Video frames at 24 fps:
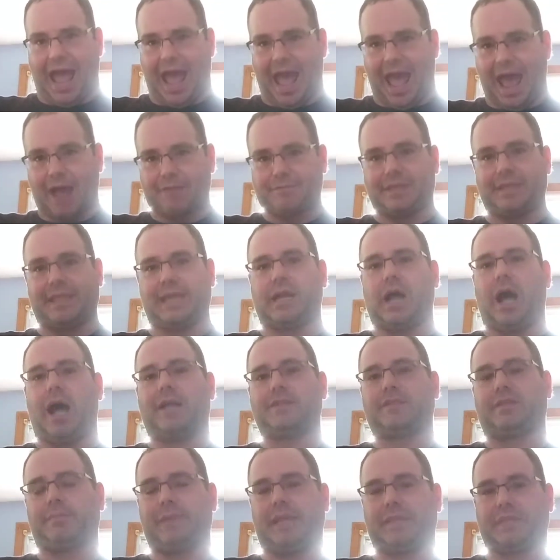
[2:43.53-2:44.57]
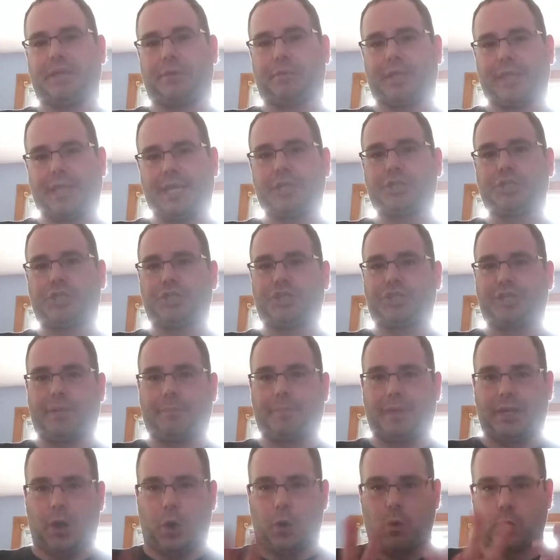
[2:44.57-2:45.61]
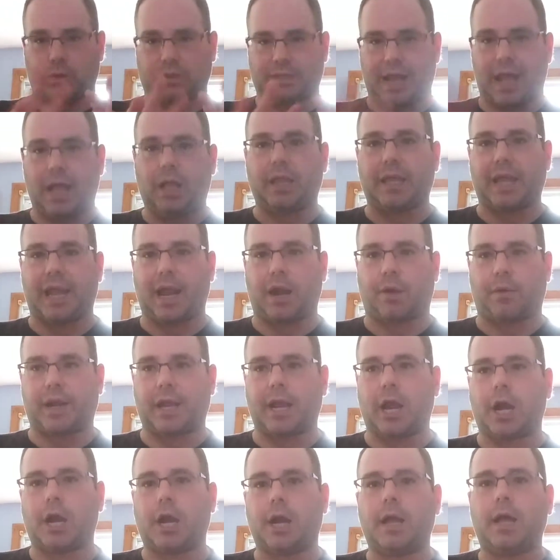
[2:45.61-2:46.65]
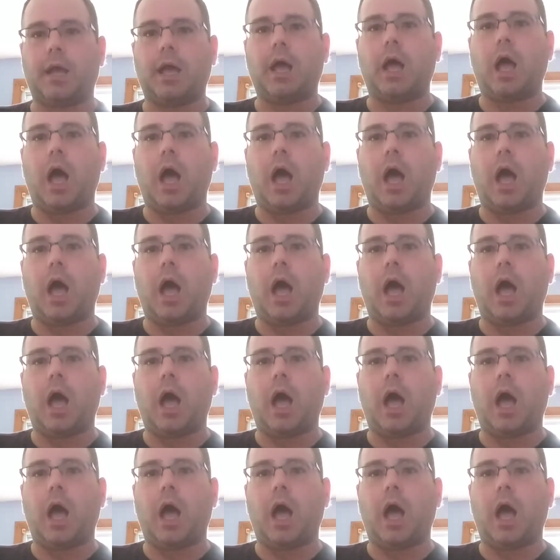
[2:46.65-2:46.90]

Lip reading: after they consummate their relationship in a hotel area,